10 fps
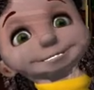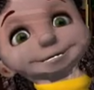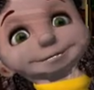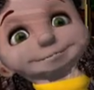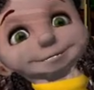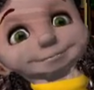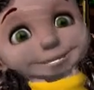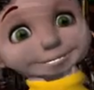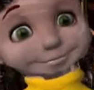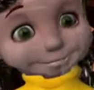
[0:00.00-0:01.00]
the assembly
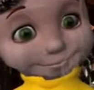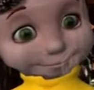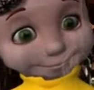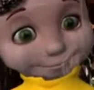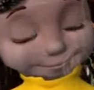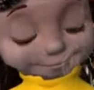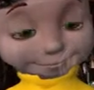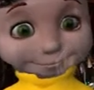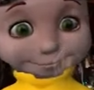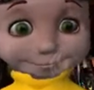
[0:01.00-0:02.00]
place,
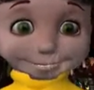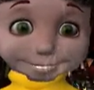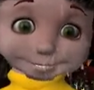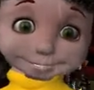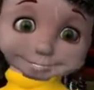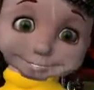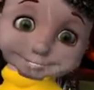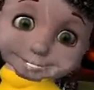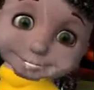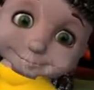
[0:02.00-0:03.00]
and then beat
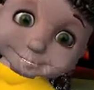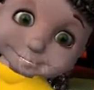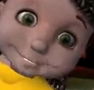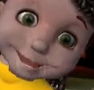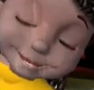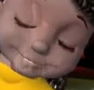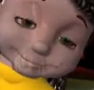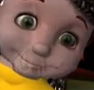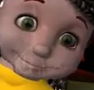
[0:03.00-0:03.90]
the drum once more.